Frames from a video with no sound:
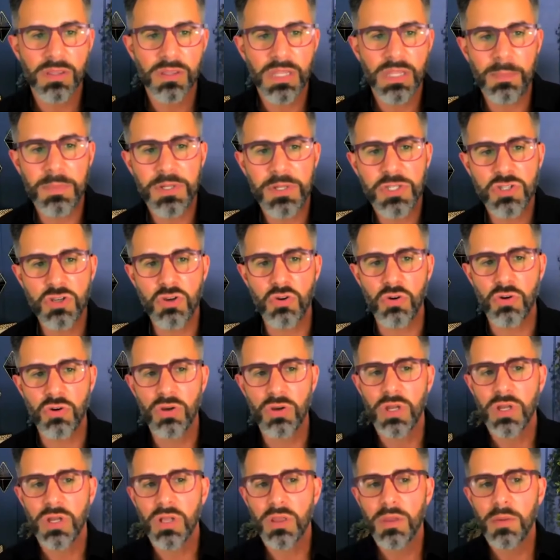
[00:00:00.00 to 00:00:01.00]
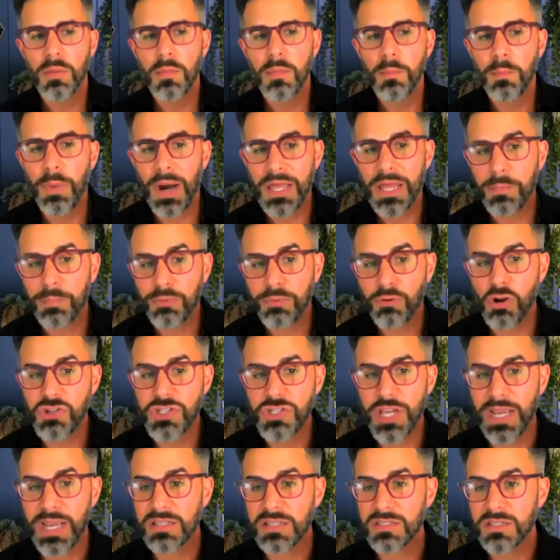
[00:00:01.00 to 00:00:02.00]
Number 2, by the
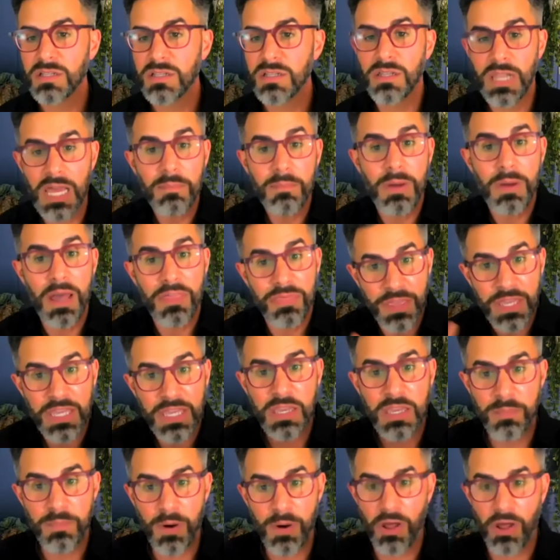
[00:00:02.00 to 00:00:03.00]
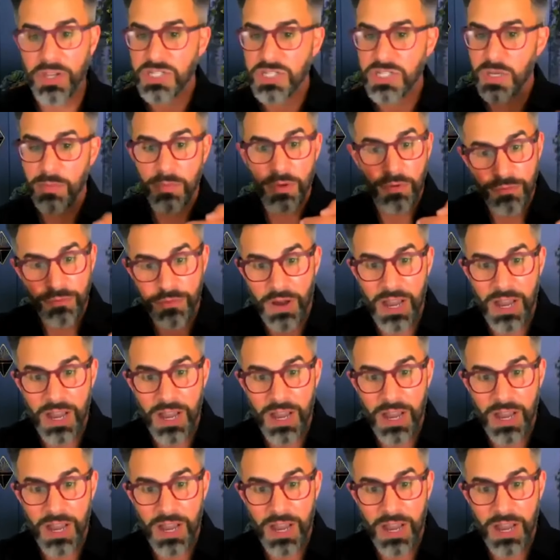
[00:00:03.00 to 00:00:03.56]
project, like my thinking partnership,